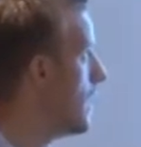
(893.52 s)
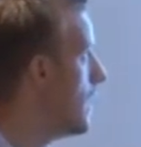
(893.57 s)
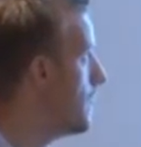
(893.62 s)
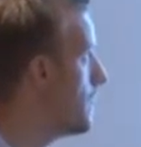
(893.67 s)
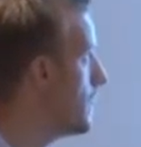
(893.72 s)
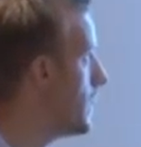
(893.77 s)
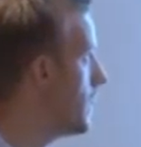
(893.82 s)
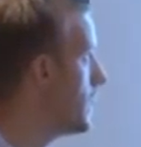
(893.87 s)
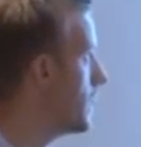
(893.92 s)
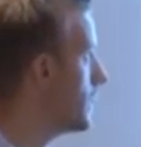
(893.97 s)

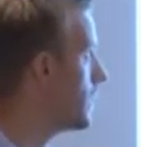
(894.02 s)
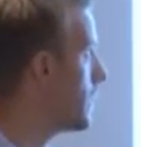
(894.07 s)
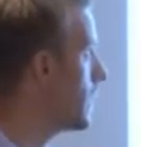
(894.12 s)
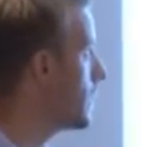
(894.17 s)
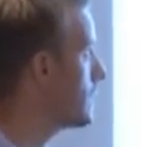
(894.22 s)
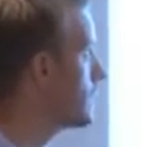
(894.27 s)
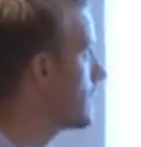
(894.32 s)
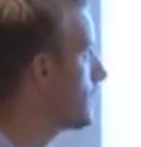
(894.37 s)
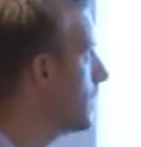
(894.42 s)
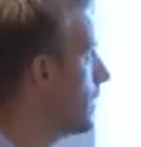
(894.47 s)
meaning
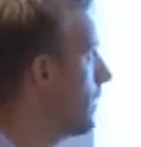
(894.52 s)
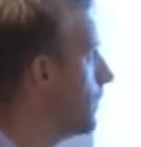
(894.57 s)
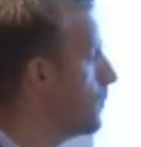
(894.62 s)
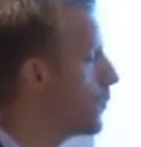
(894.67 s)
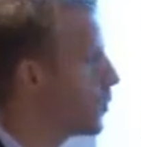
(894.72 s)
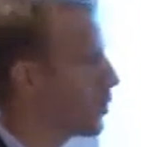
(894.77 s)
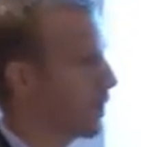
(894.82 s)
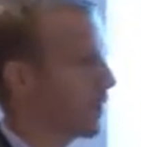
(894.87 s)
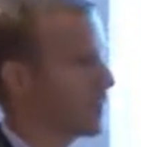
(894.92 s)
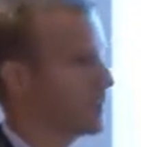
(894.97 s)
that the
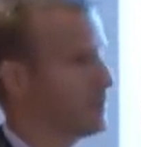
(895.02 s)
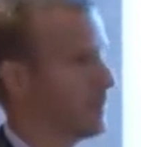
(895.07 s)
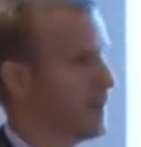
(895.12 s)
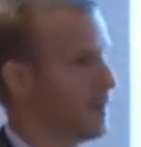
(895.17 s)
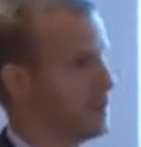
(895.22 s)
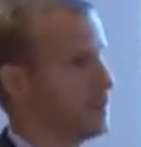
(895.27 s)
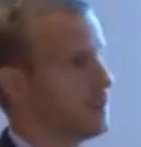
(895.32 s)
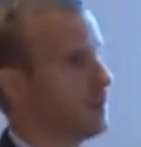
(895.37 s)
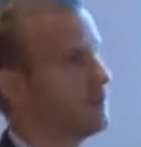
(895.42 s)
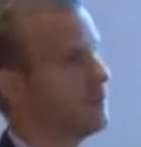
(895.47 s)
more
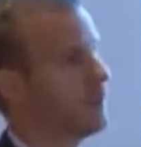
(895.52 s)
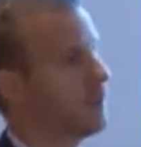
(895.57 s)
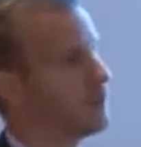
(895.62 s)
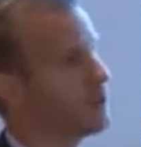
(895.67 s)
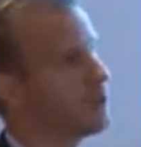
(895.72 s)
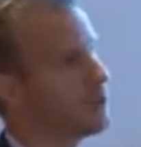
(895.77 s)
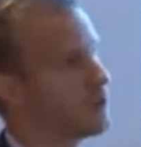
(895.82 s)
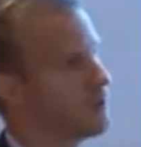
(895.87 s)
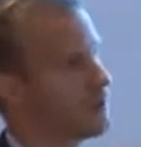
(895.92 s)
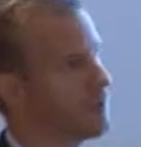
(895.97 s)
expensive a
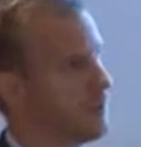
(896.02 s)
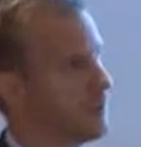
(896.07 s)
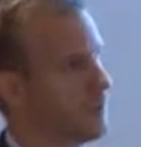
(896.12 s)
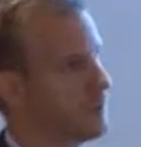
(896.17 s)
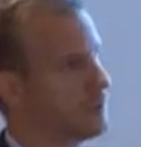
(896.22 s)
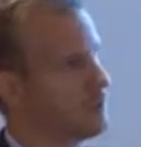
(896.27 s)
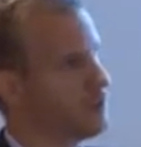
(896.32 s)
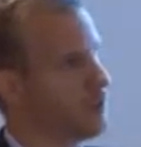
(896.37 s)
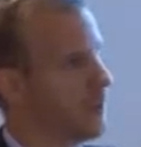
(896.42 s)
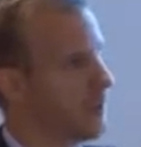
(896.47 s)
currency
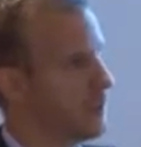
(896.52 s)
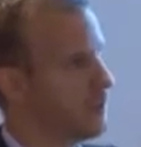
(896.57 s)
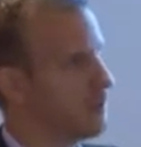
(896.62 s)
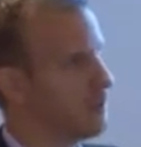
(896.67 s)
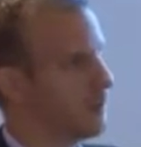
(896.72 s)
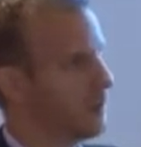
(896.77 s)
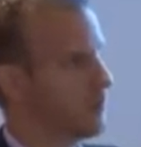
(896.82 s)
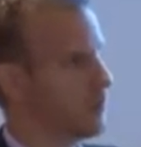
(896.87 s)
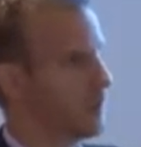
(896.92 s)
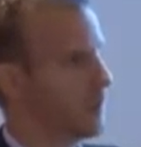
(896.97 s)
is to
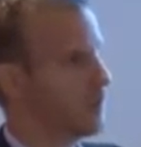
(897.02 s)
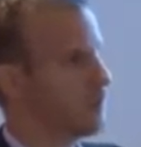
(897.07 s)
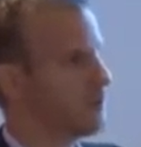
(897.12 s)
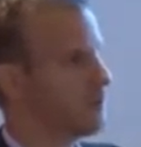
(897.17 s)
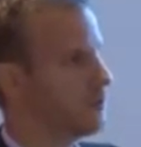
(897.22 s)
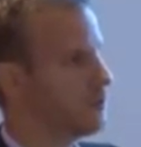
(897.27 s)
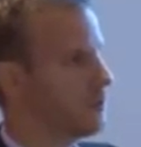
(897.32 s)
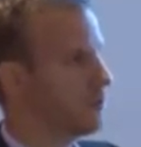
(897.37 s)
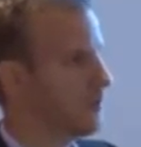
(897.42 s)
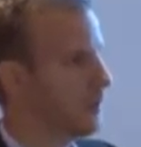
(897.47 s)
hedge in
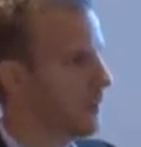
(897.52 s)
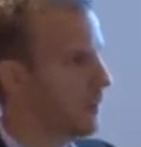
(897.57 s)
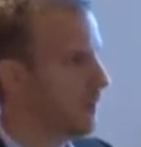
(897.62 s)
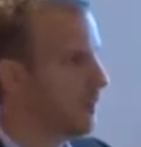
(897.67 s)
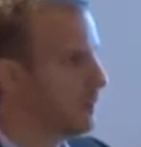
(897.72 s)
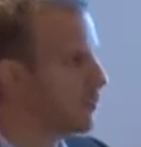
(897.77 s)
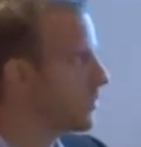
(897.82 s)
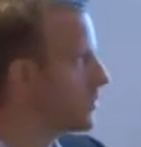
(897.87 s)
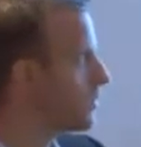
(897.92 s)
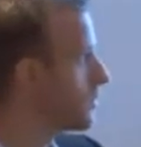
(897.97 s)
relation to the
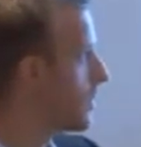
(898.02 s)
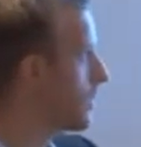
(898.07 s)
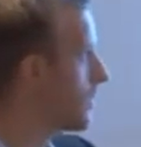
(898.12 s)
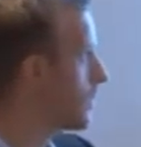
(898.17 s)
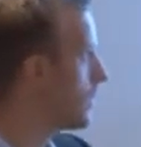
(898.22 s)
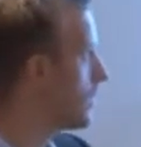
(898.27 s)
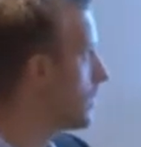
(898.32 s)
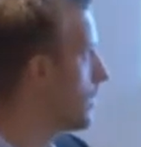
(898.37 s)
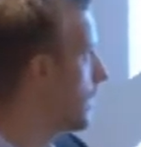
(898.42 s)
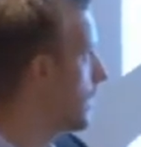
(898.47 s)
interest
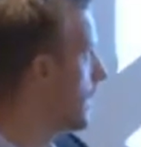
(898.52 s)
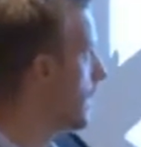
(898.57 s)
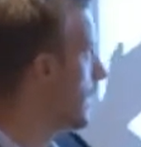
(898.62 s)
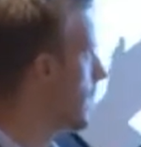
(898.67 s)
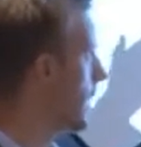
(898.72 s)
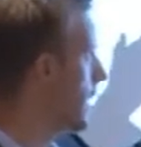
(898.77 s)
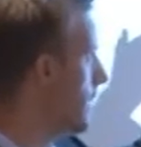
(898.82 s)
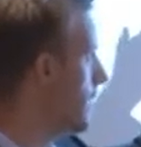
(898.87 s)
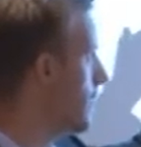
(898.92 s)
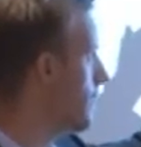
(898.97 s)
level,
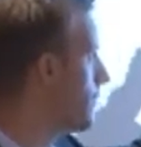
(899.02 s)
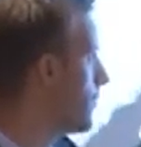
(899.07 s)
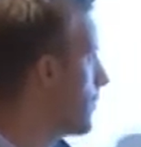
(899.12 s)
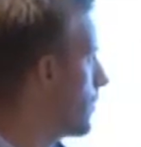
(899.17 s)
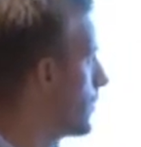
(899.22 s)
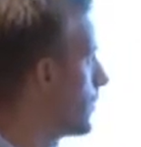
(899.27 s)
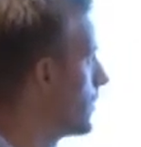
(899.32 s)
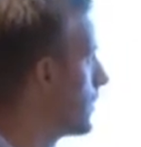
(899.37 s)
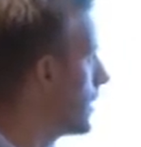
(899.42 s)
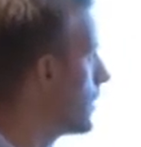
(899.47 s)
the
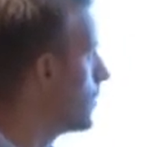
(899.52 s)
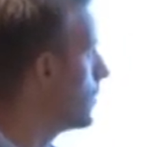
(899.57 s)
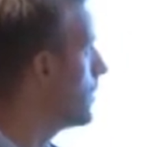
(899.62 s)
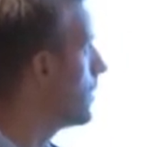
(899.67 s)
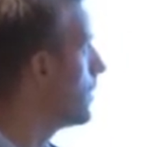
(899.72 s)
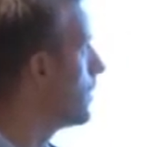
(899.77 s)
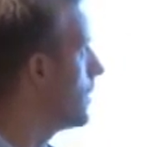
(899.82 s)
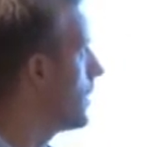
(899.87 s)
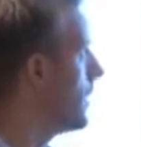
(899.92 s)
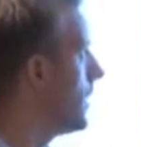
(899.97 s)
further down
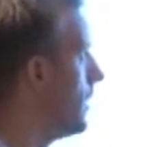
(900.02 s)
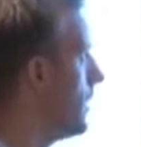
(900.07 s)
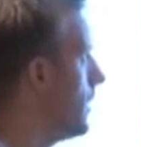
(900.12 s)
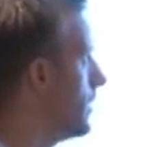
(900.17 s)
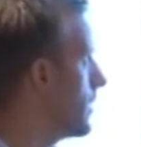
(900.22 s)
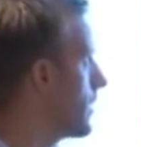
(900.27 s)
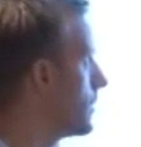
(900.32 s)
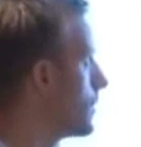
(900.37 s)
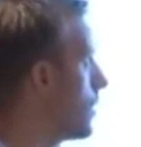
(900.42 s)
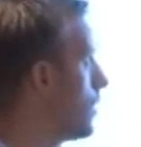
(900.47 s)

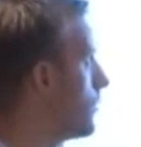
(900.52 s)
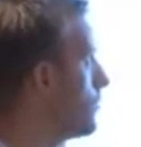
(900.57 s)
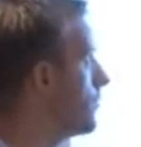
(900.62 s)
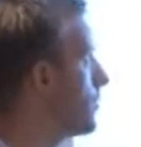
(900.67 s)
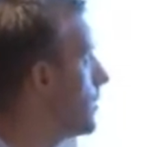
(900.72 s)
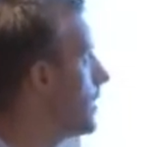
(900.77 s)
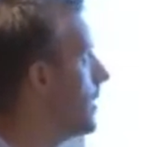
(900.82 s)
in the graph,